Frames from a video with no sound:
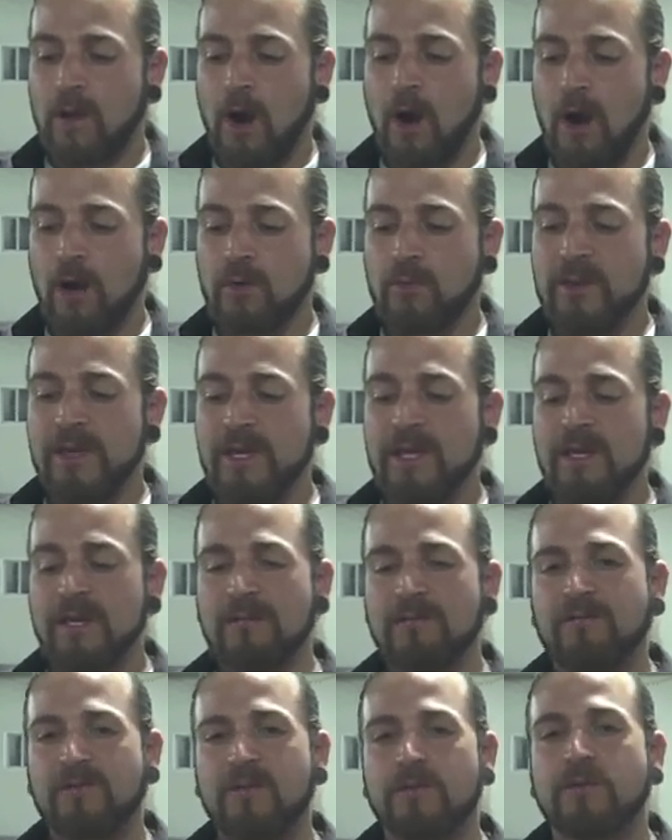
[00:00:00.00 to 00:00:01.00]
are we eating
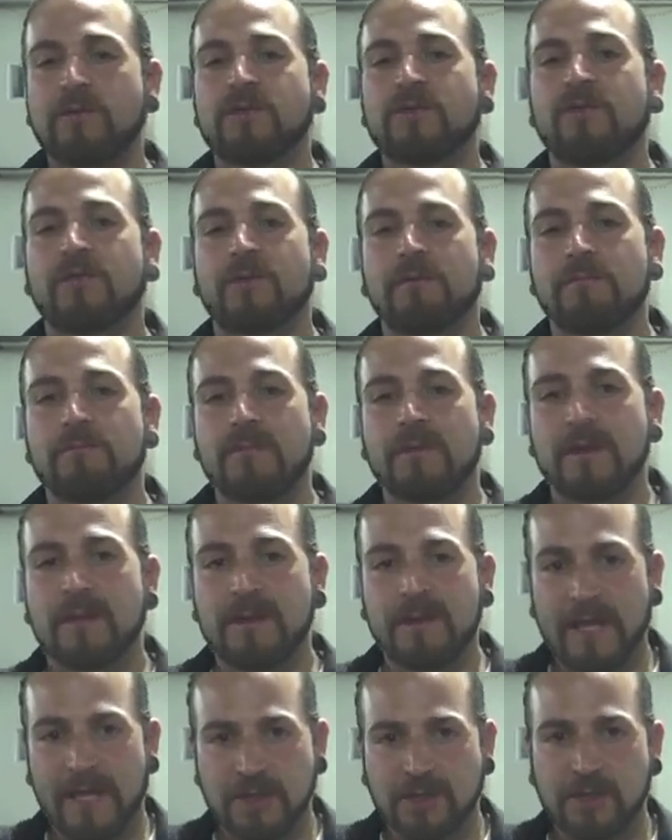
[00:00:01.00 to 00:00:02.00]
foods from
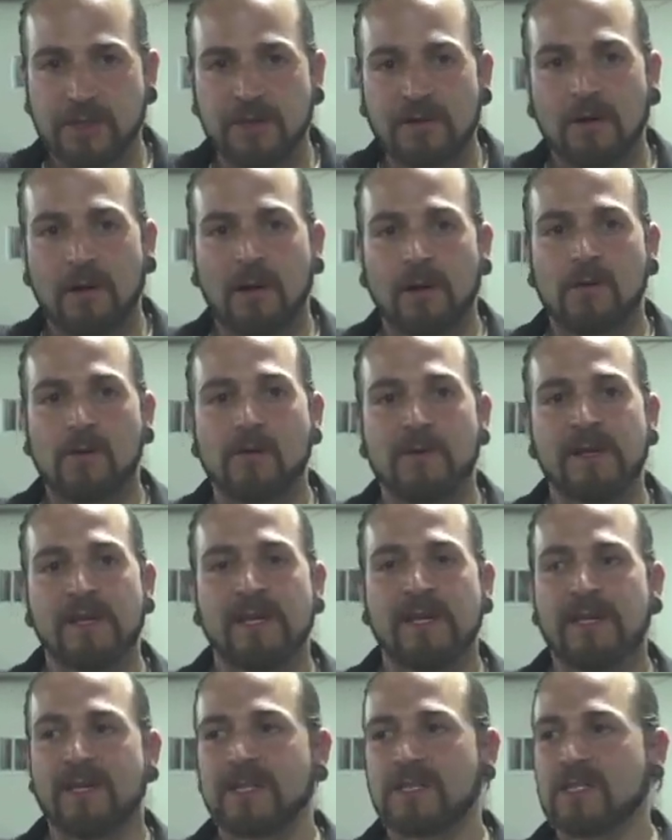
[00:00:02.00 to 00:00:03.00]
nature, or are we
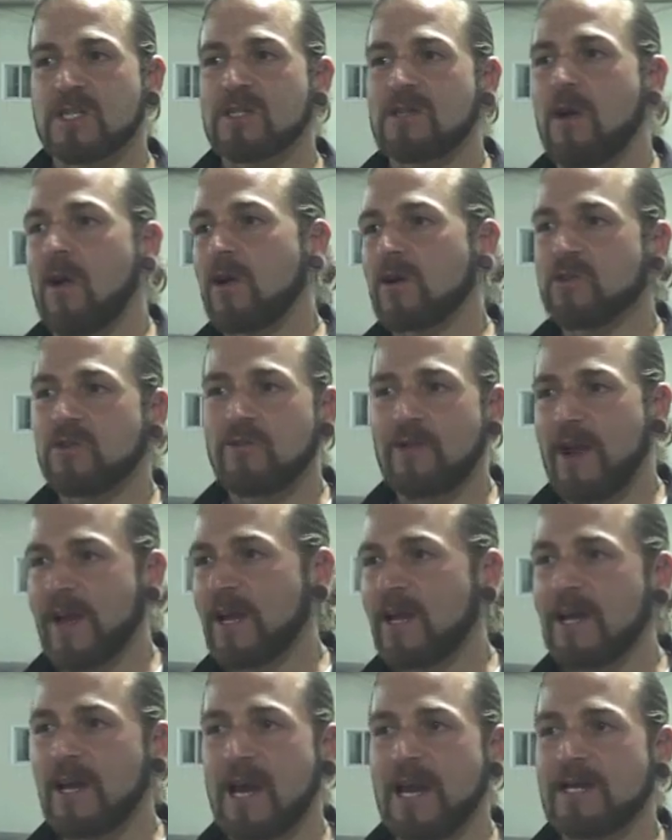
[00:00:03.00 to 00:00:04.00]
eating Star Trek
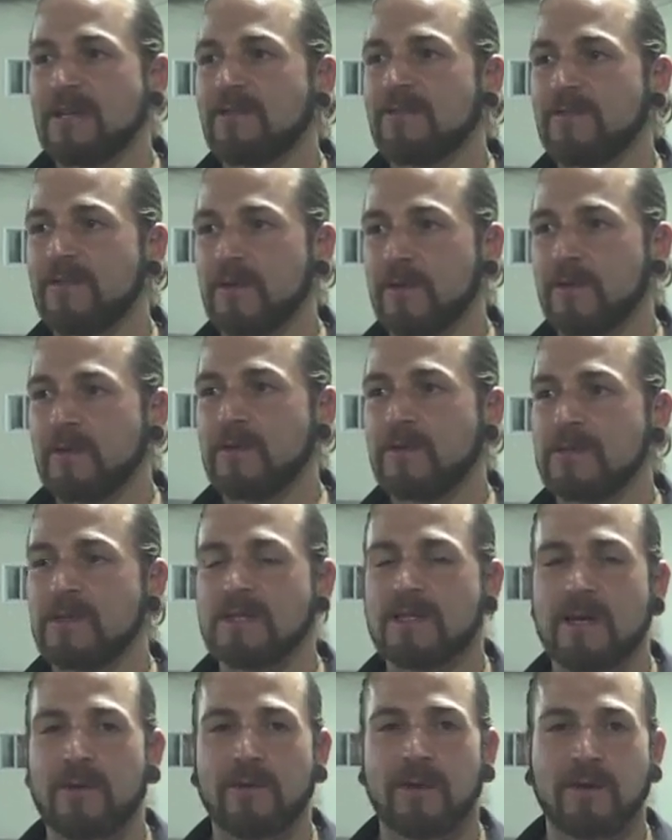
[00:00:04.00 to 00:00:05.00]
kind of
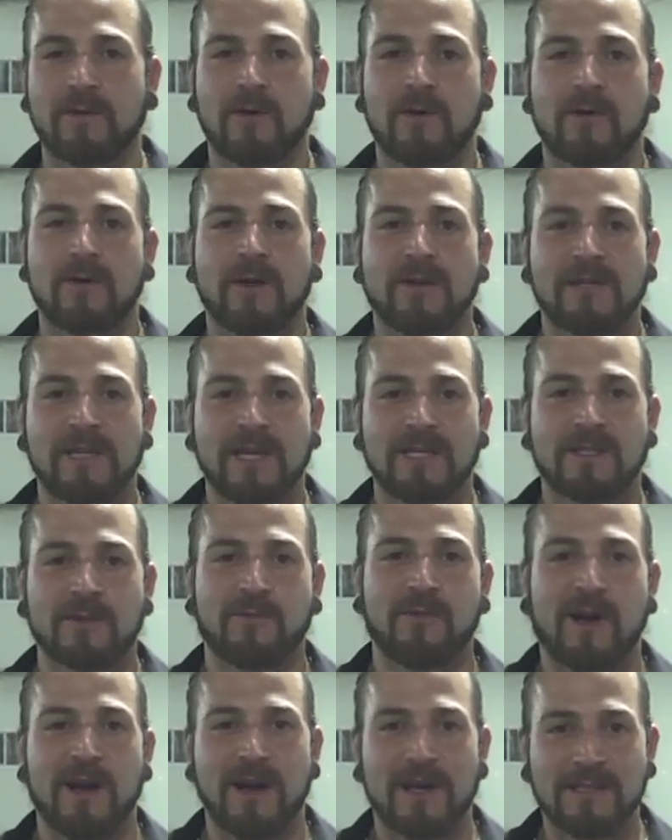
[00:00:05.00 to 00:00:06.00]
foods that were grown on the
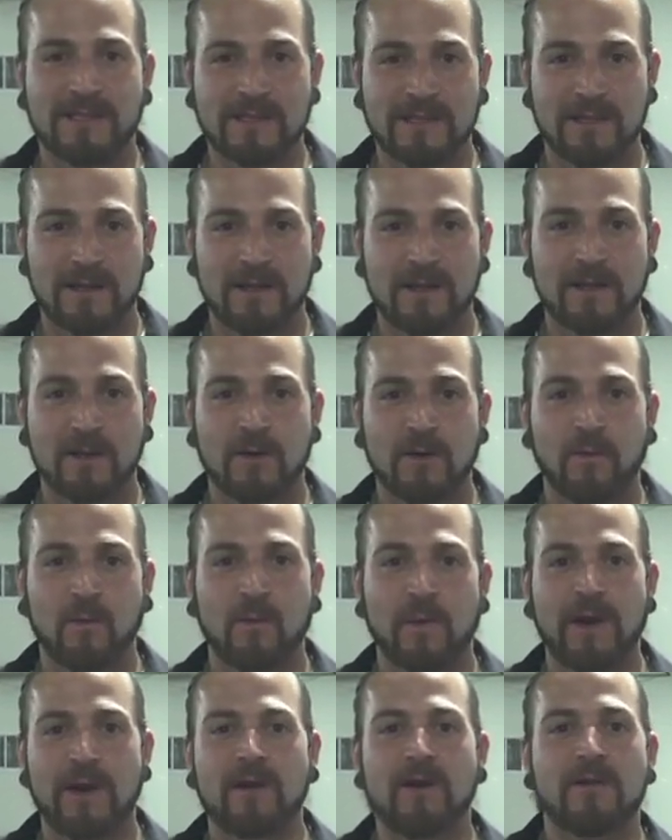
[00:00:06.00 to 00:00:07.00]
Enterprise?
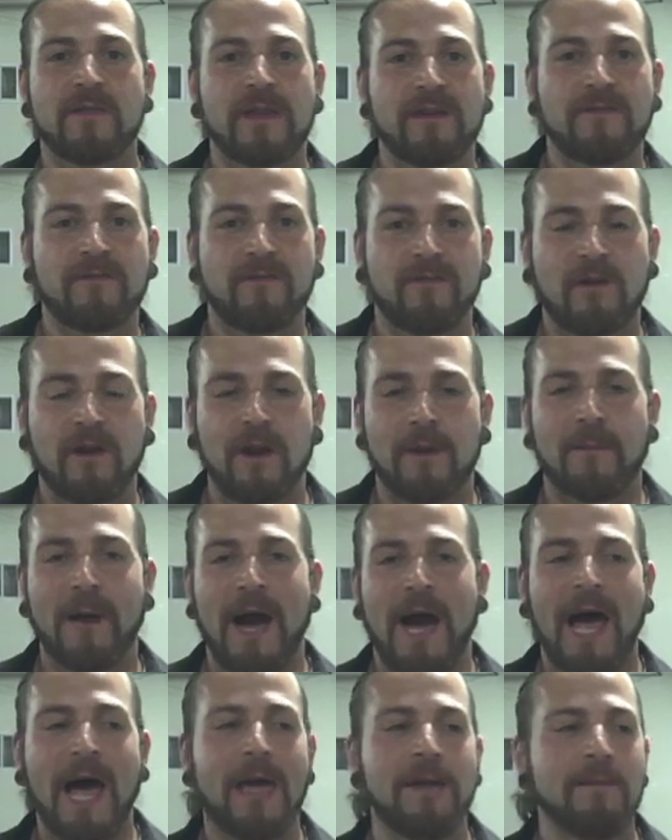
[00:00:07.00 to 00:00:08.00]
Where are they from?
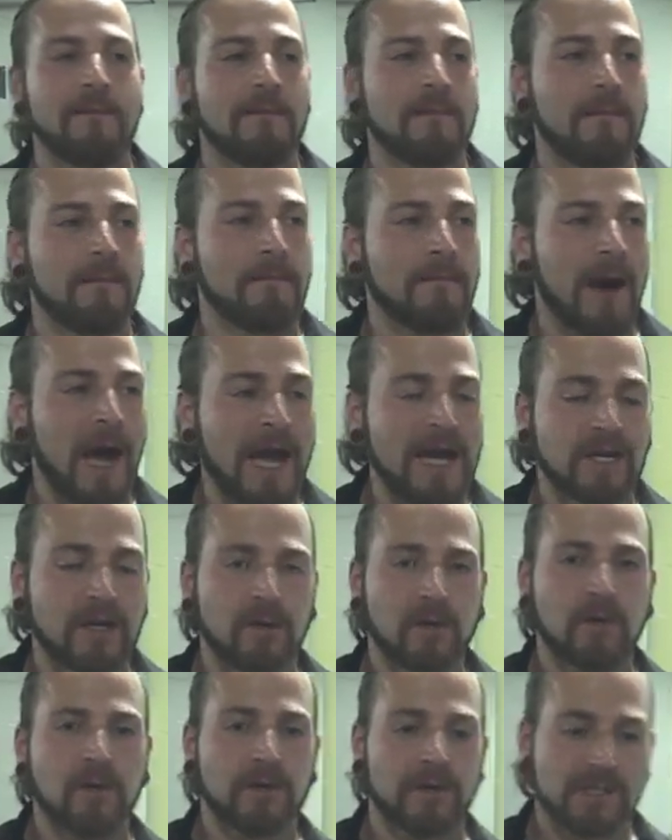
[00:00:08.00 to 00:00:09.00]
My
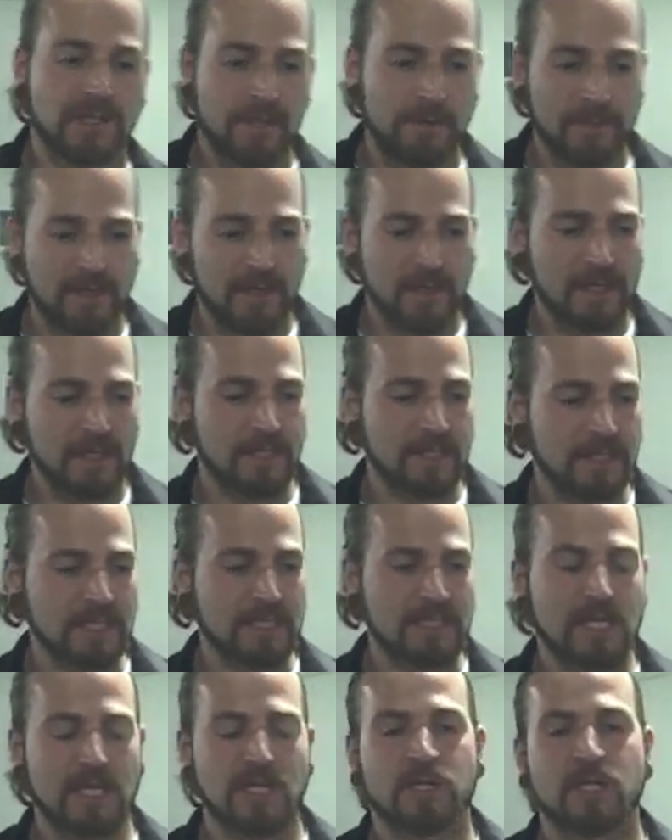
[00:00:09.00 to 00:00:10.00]
goal is to be as
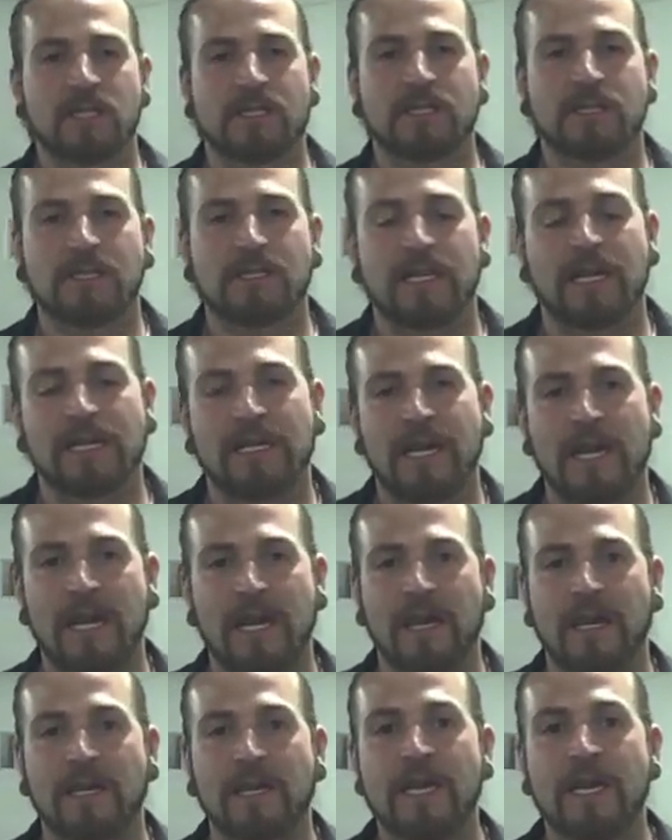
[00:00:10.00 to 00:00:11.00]
indigenous as I
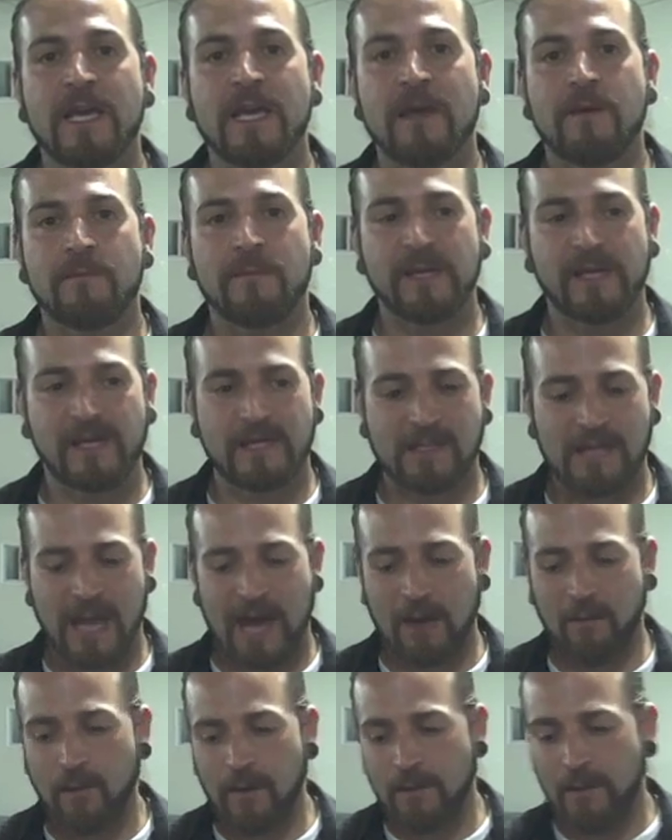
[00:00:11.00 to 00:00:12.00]
can because I
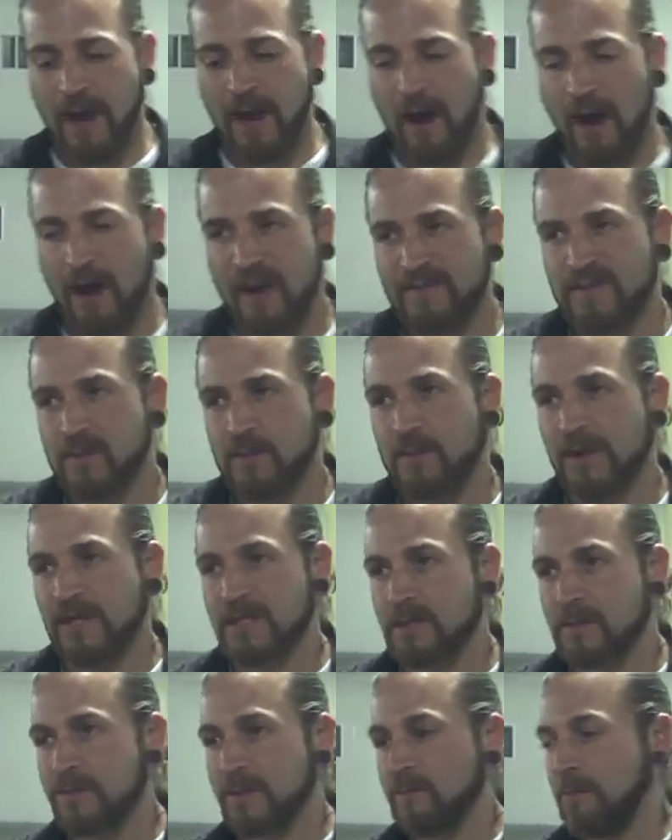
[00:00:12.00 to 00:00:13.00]
want my
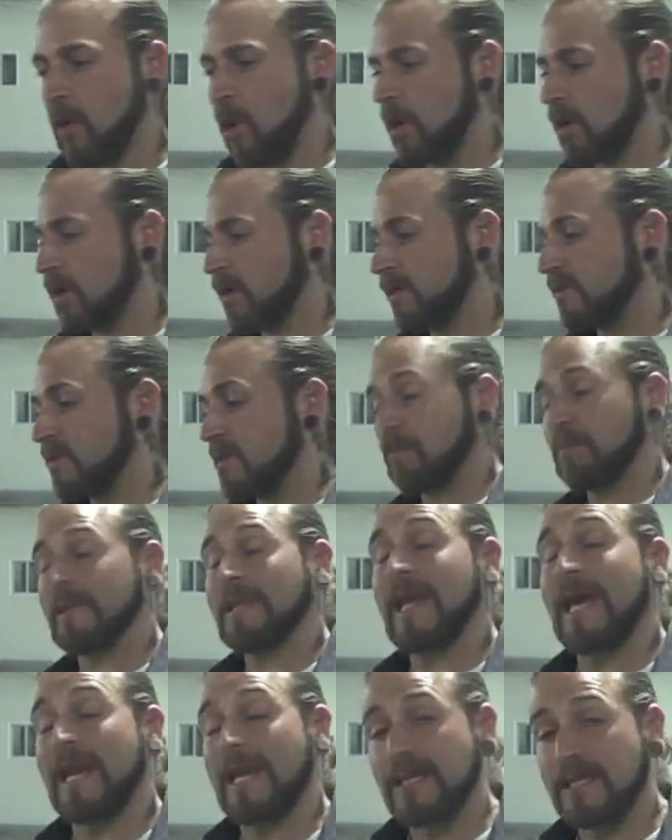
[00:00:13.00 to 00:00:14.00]
offsprings to be part of the
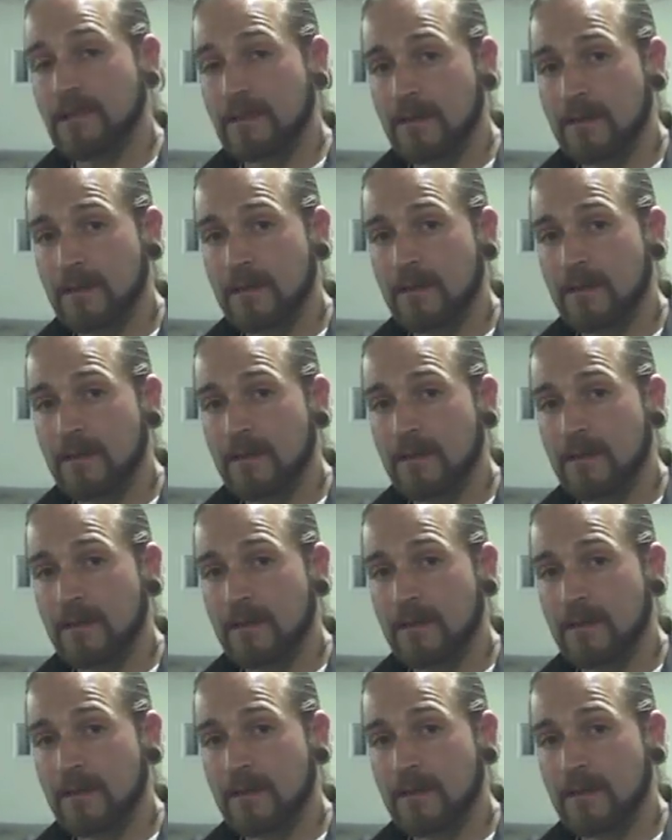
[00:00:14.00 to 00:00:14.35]
planet.